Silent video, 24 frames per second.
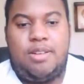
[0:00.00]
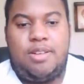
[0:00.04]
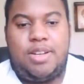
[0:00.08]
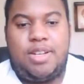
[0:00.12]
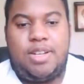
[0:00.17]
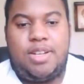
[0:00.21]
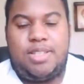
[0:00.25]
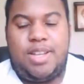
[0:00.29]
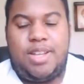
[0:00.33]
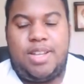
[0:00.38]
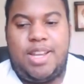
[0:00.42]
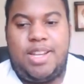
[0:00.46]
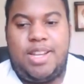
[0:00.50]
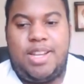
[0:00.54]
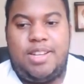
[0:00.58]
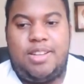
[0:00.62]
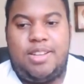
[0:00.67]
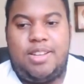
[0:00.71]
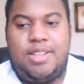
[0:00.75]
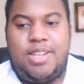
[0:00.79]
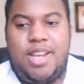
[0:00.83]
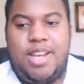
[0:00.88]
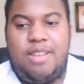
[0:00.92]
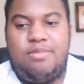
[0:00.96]
Just like he did
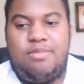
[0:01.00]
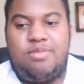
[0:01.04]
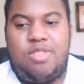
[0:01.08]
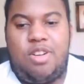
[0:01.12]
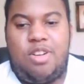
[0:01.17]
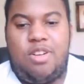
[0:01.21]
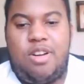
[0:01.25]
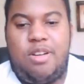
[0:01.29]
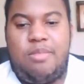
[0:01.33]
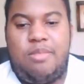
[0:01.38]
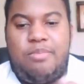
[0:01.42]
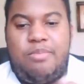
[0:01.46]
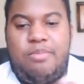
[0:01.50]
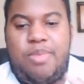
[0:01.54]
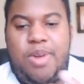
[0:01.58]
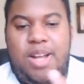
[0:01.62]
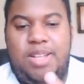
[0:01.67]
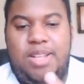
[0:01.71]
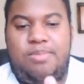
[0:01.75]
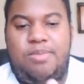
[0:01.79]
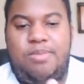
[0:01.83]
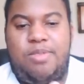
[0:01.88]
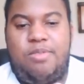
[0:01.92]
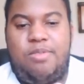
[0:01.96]
to James Harden and
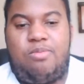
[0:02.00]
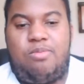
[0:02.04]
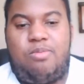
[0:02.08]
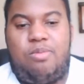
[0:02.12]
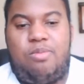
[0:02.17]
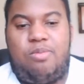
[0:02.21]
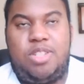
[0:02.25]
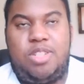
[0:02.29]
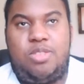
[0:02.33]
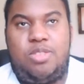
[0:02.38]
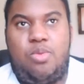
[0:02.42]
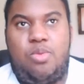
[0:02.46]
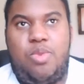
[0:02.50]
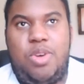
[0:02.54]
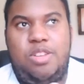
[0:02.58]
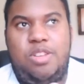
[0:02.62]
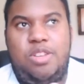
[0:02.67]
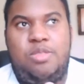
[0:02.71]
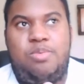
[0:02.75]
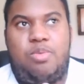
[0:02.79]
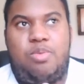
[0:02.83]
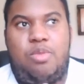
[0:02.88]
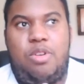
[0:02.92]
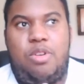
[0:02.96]
possibly Russell
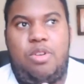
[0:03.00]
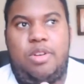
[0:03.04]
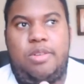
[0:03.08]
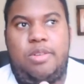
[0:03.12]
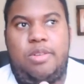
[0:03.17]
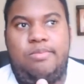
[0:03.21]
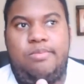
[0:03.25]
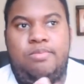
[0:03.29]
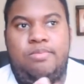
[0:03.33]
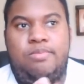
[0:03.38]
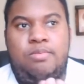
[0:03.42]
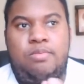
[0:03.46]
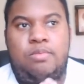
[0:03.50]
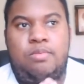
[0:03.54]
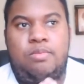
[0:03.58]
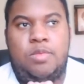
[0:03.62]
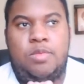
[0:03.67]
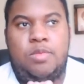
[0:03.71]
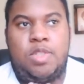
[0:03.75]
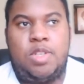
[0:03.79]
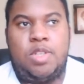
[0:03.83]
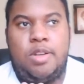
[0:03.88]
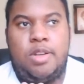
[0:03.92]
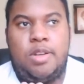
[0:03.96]
Westbrook.
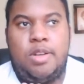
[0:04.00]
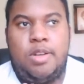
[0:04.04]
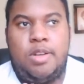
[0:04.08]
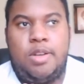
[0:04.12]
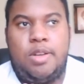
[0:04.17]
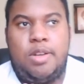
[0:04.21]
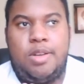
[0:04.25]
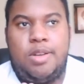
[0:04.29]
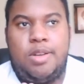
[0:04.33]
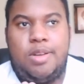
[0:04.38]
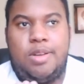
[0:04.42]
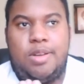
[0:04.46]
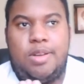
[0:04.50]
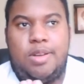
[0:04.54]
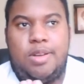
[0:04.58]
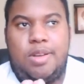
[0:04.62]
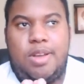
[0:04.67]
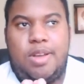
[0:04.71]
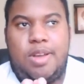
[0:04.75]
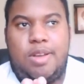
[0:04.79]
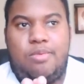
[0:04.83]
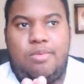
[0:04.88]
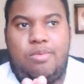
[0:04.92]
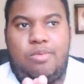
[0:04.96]

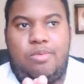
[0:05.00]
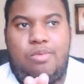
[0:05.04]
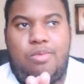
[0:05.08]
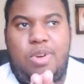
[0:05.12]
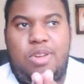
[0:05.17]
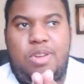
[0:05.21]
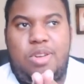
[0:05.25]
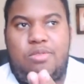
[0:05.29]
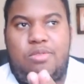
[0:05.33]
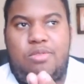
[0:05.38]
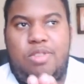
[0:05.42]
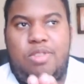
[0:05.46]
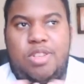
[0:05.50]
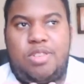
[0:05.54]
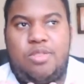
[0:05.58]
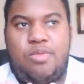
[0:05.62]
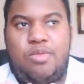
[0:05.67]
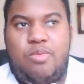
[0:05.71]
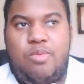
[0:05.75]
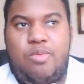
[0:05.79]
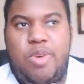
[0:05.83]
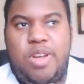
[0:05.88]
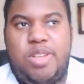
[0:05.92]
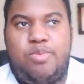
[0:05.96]
And what
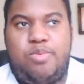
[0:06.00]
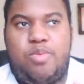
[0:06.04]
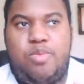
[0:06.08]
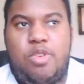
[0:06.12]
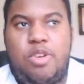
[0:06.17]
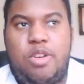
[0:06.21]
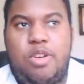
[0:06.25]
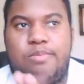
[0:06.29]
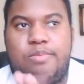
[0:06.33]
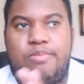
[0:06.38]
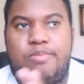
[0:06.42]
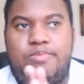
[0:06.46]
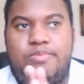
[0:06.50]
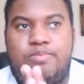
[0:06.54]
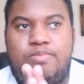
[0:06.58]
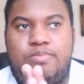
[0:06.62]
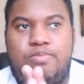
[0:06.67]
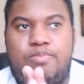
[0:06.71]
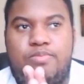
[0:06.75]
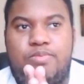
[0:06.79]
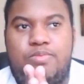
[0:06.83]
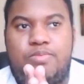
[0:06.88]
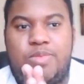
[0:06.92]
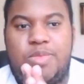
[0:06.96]
Russell Westbrook
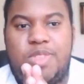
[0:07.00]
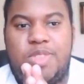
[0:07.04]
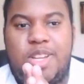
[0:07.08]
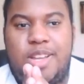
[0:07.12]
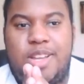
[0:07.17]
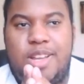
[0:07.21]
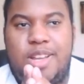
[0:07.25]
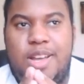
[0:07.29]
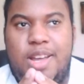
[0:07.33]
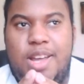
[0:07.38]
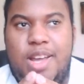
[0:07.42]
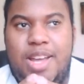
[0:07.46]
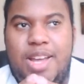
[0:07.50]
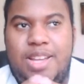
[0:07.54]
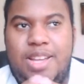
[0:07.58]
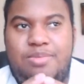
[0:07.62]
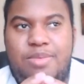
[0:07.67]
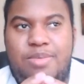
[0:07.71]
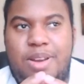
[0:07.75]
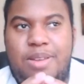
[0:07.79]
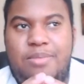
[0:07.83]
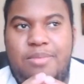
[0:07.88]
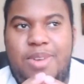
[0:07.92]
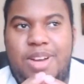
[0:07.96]
is
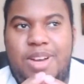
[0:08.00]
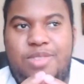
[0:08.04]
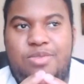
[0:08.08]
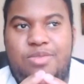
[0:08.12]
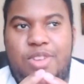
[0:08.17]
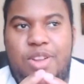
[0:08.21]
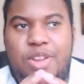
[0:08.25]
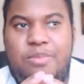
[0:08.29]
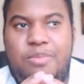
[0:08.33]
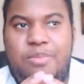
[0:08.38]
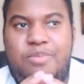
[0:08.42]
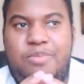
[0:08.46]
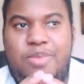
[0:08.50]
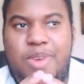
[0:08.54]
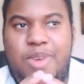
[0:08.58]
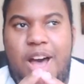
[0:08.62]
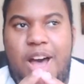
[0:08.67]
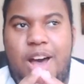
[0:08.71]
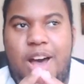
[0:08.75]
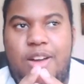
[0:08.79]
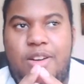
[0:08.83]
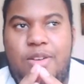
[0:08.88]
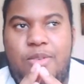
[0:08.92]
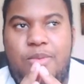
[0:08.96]
pretty much I
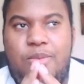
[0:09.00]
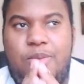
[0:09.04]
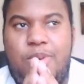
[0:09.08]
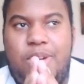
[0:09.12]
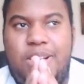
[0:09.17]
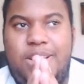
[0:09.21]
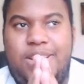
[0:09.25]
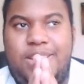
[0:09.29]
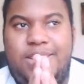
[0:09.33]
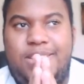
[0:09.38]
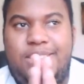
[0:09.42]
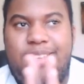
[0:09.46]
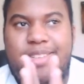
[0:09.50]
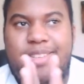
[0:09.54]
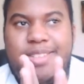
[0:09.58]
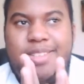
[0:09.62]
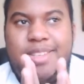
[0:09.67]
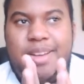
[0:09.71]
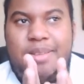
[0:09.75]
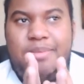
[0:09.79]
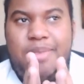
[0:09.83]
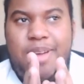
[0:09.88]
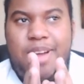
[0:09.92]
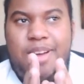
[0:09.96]
don't know what,
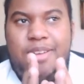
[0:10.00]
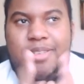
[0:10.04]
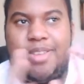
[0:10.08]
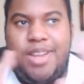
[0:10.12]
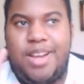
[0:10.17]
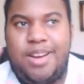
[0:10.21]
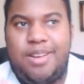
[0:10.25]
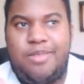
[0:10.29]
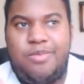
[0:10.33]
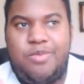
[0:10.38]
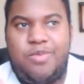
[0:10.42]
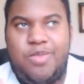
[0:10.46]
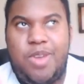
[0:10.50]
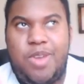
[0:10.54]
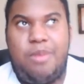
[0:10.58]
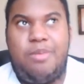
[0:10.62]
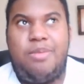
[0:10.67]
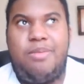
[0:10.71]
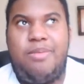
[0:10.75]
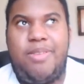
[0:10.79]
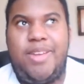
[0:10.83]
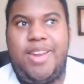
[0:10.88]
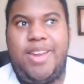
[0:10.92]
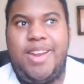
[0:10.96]
somehow
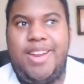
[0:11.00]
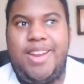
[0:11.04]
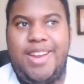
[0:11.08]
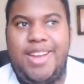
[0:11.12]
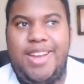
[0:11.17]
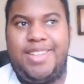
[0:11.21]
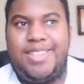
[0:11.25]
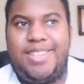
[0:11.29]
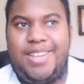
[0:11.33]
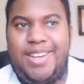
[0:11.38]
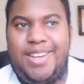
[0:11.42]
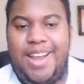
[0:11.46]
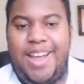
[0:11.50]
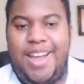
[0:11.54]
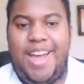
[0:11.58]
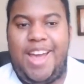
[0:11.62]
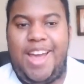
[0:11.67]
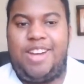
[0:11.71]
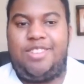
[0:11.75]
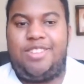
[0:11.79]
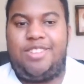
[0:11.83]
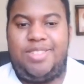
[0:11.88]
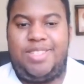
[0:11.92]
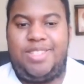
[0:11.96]
WWE needs an
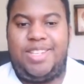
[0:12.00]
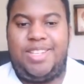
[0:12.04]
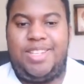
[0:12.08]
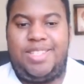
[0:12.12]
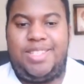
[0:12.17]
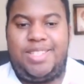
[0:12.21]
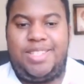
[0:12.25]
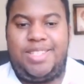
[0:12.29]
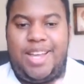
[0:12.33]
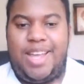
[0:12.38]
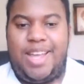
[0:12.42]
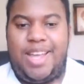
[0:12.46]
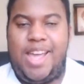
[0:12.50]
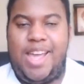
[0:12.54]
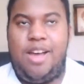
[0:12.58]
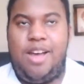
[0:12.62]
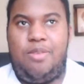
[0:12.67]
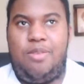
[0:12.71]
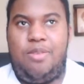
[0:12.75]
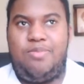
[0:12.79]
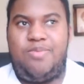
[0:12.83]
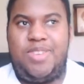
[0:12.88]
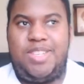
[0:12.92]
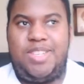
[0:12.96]
exorcist to
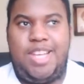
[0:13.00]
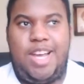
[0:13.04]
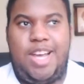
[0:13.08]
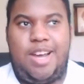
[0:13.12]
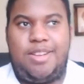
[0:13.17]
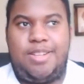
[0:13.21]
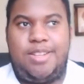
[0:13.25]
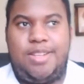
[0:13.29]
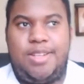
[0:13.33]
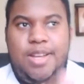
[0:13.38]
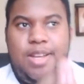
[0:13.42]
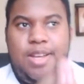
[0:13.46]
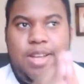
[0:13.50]
help this out.